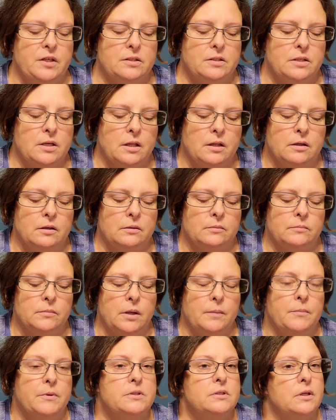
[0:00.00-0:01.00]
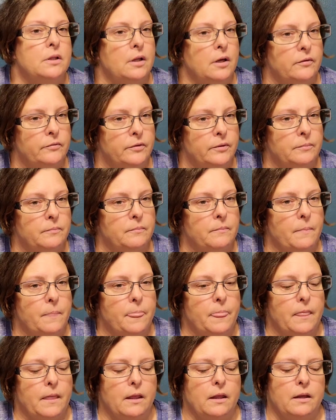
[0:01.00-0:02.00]
telling him how much I love him,
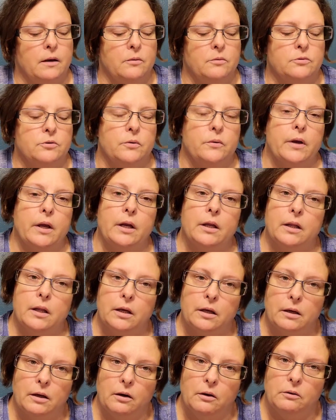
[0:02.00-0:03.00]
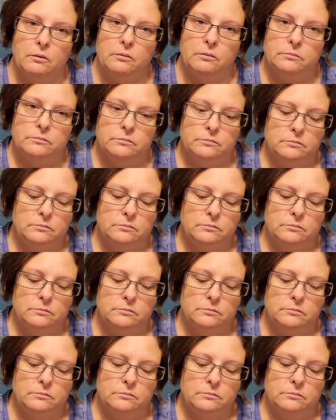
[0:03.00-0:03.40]
and it was okay to let go.